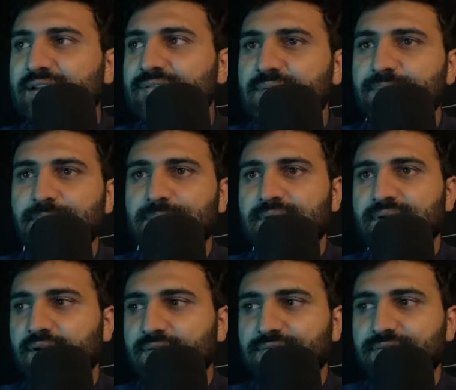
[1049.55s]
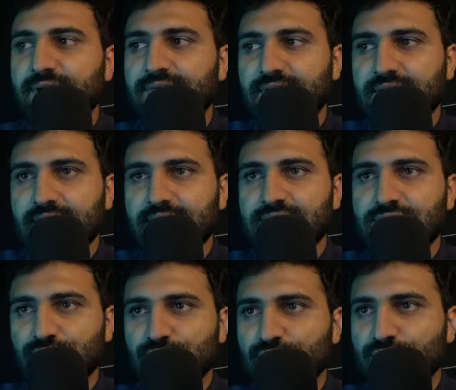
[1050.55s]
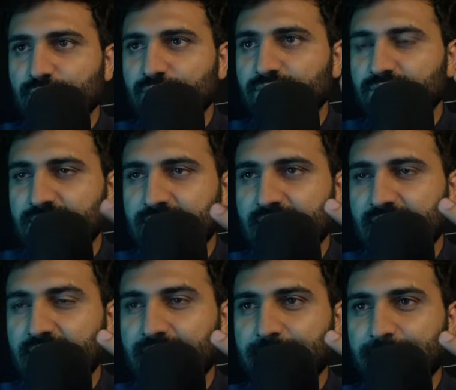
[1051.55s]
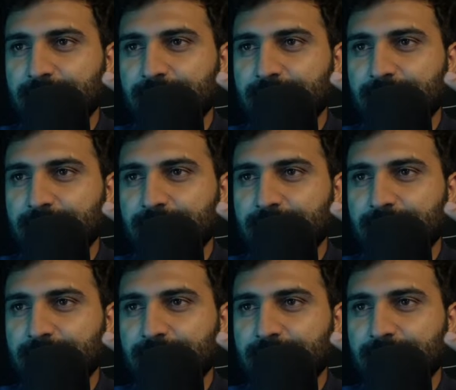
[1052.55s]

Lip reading: it will be print out 5 seconds, 2, 3,